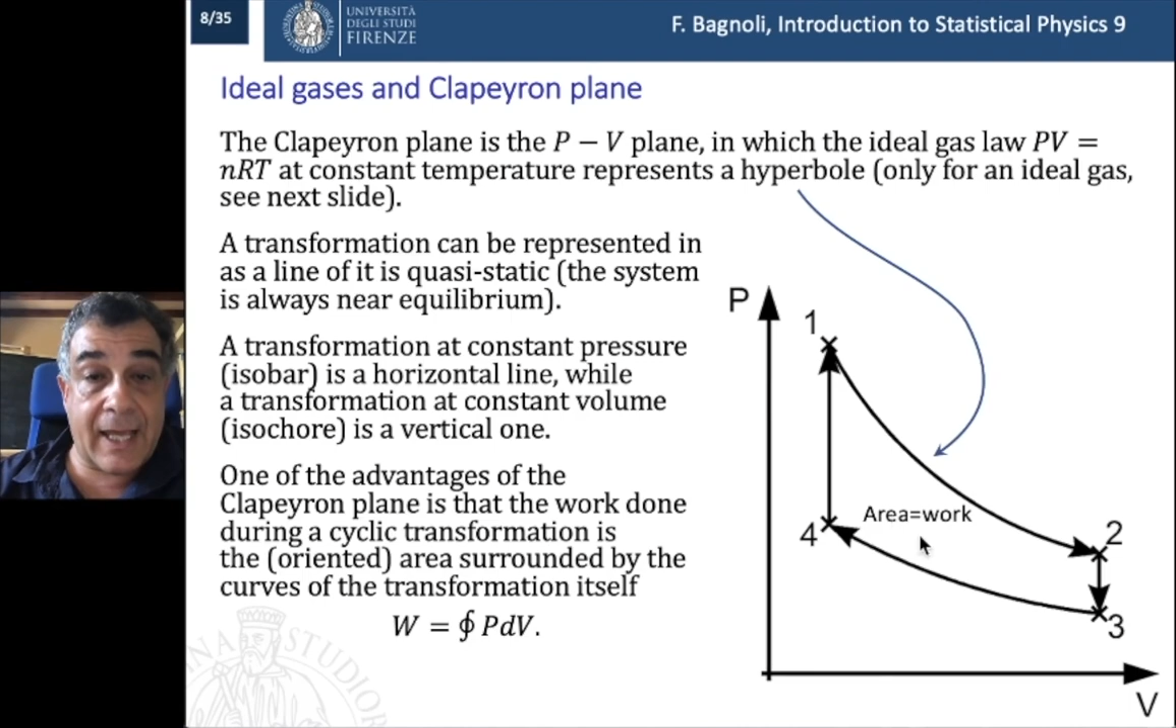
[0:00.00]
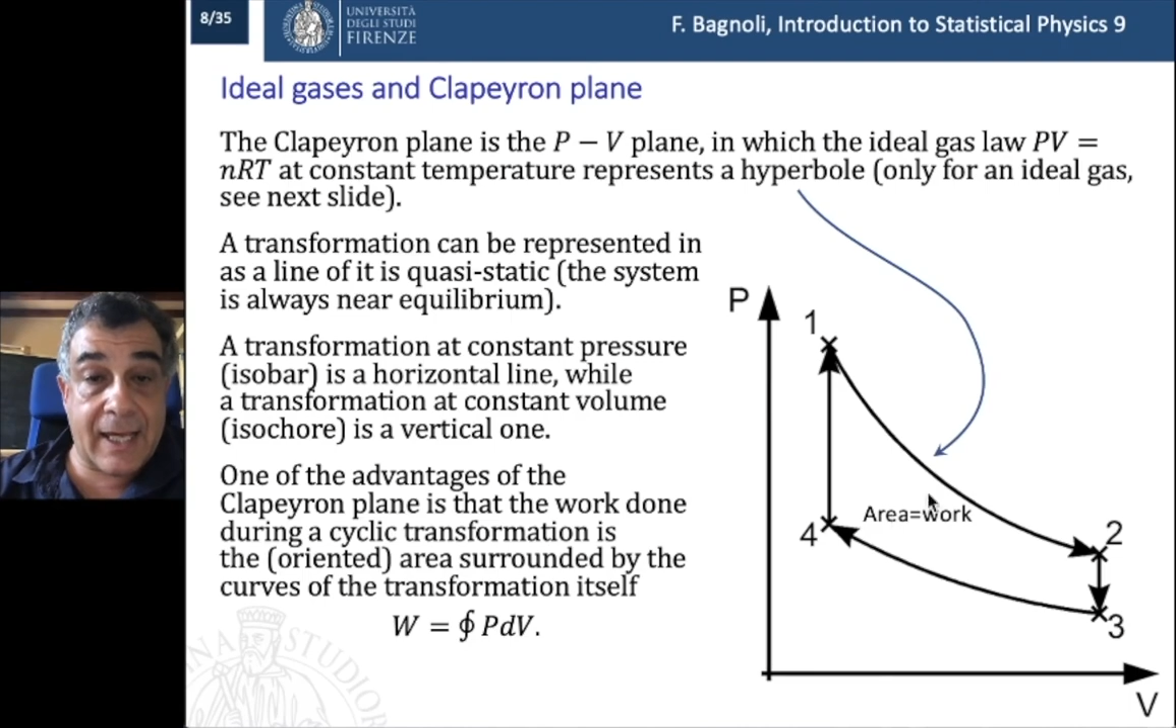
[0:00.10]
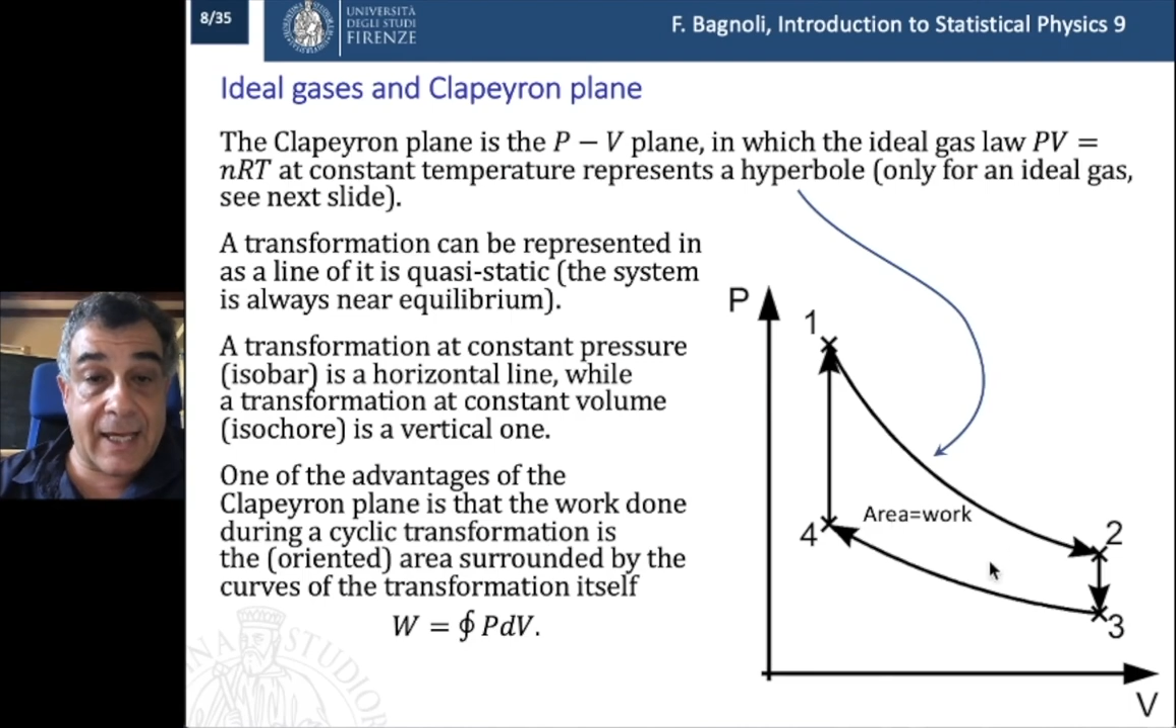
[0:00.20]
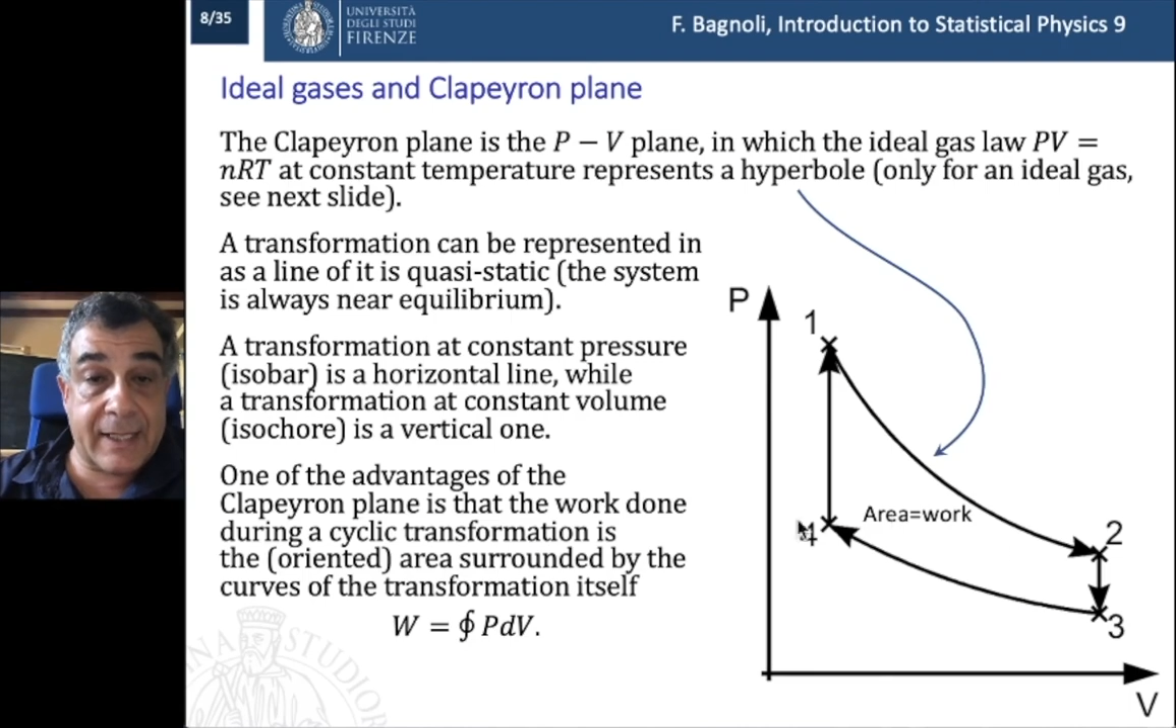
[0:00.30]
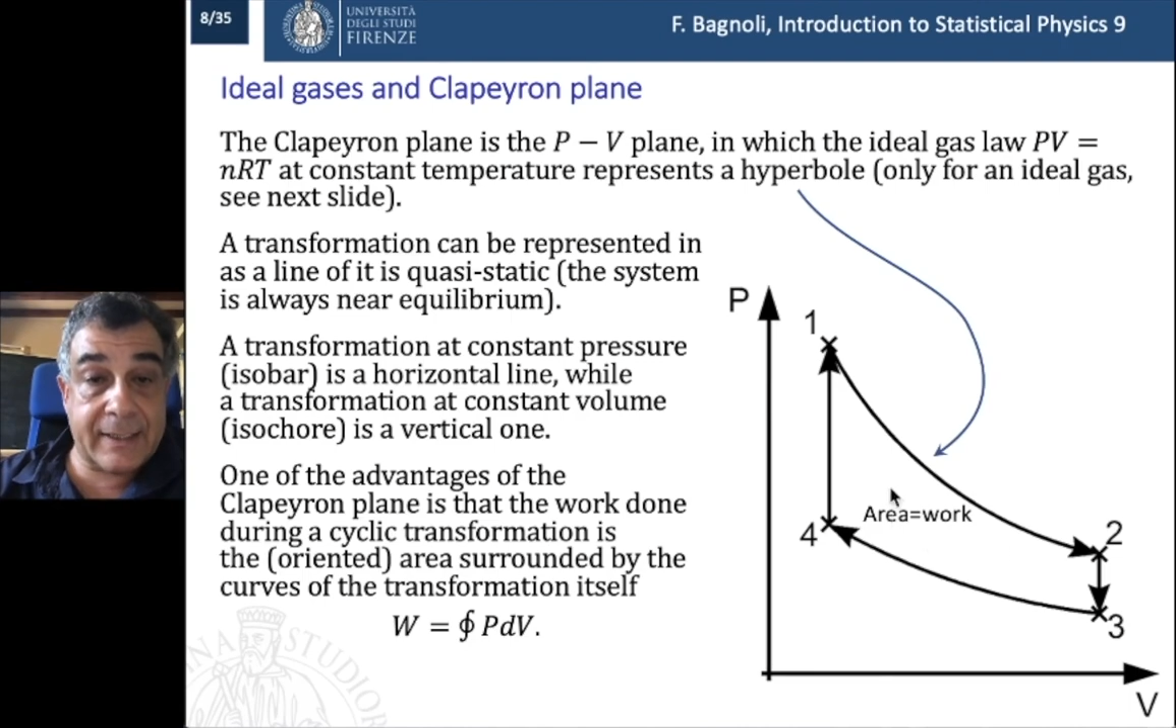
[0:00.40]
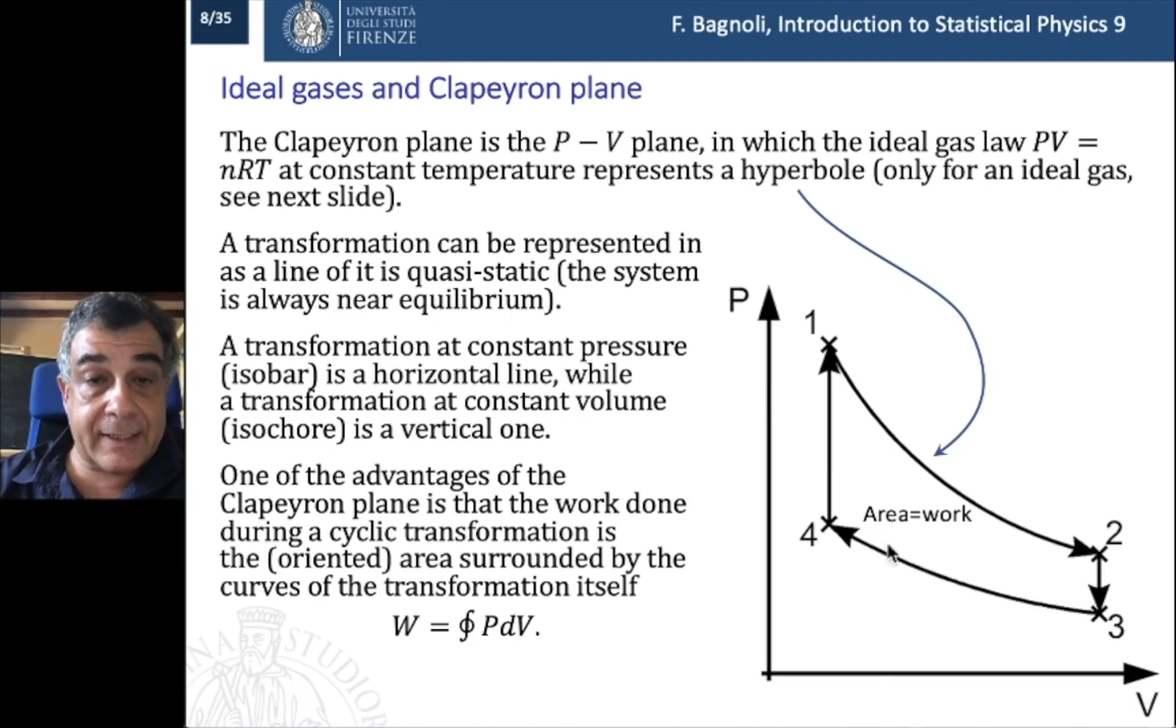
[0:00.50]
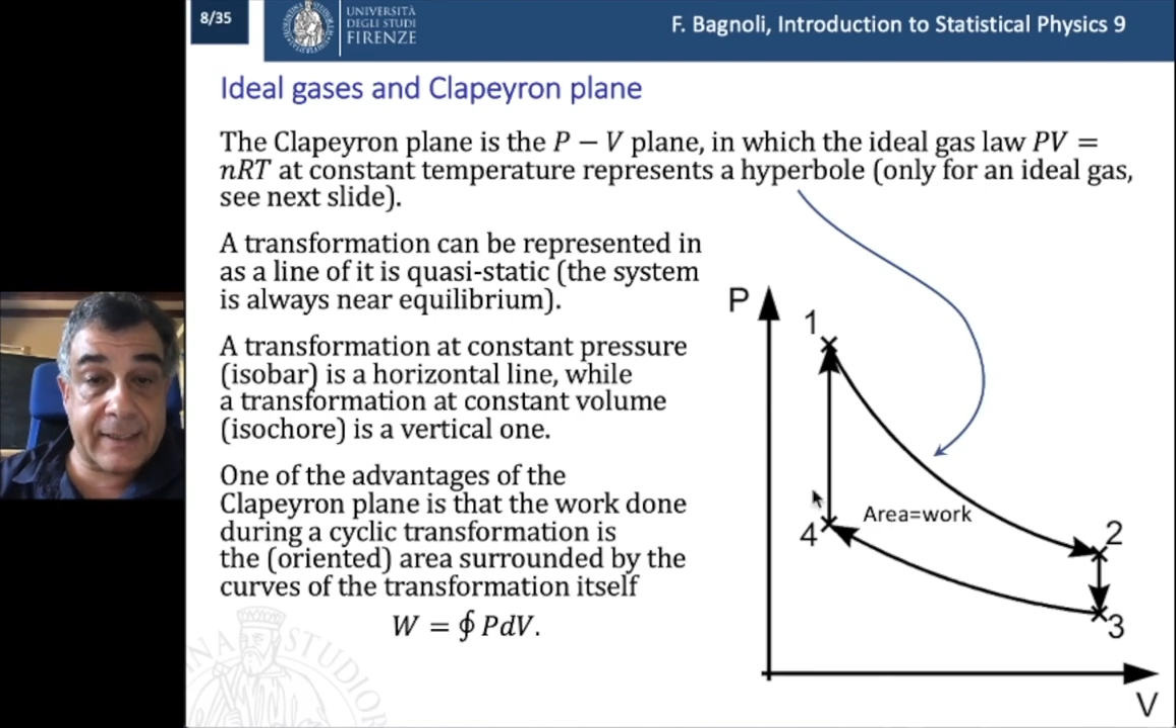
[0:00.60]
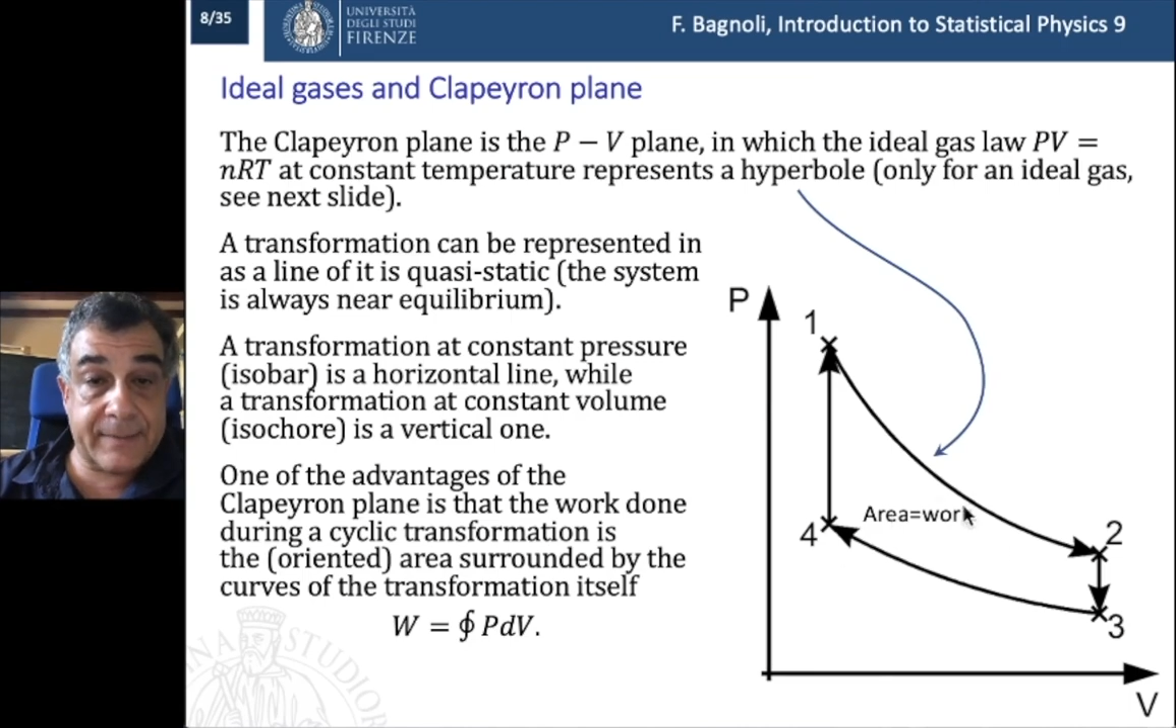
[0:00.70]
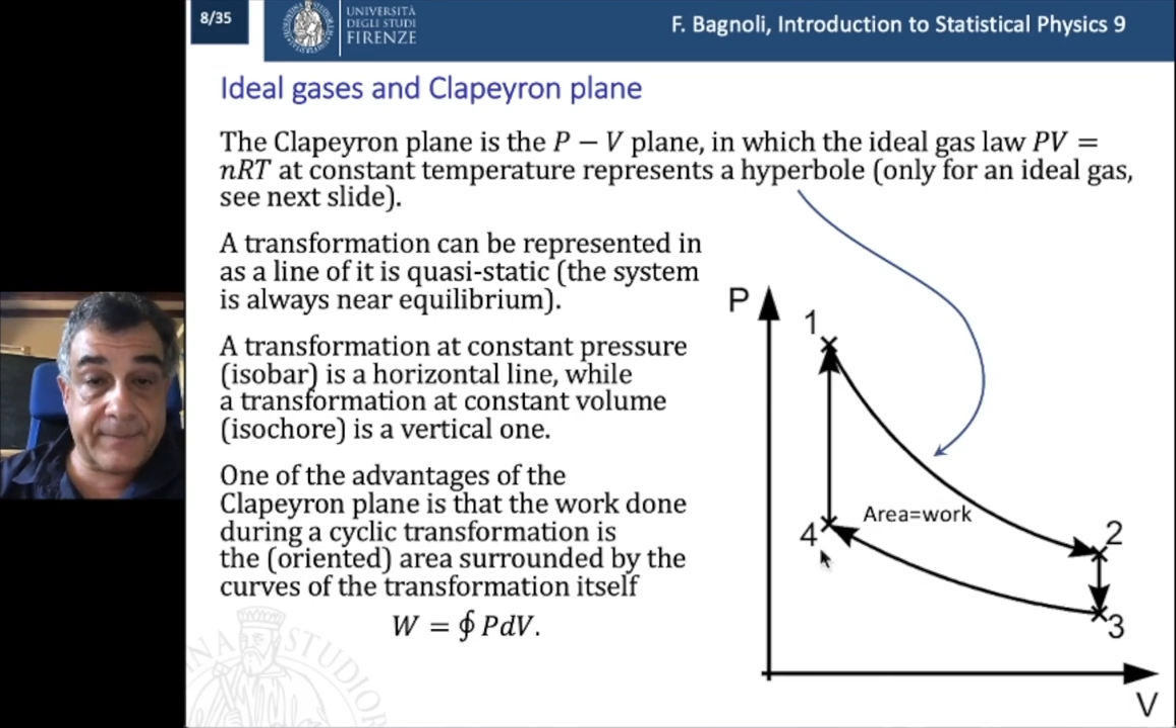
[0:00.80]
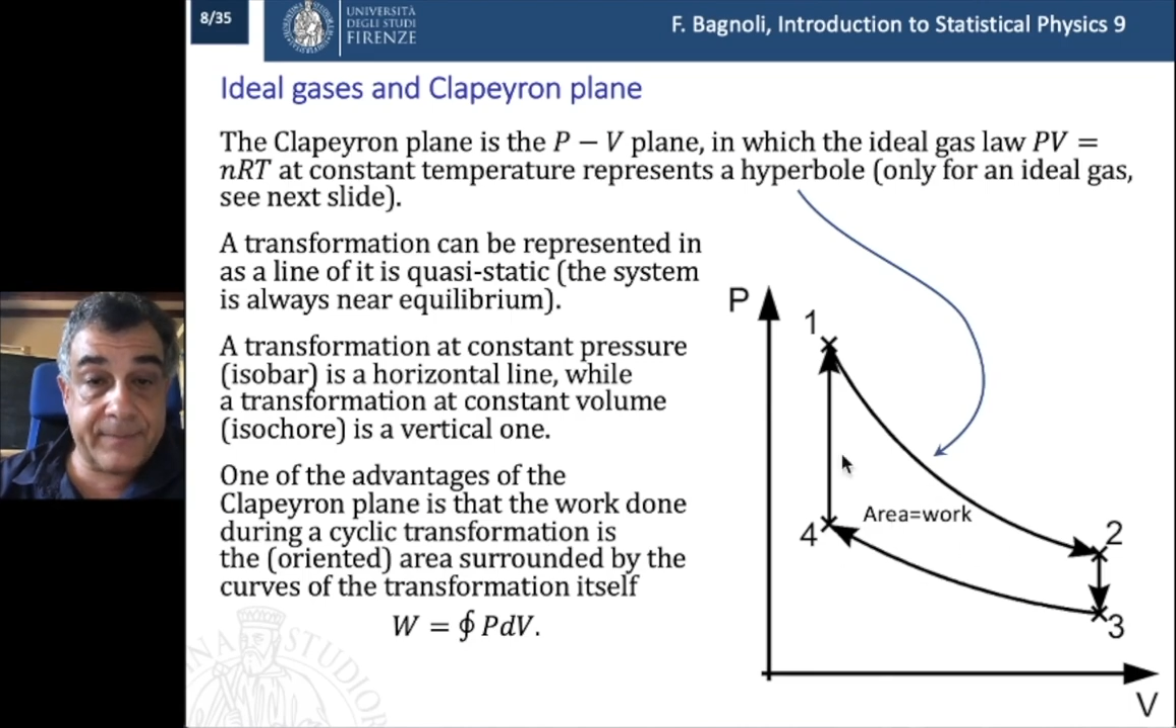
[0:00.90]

area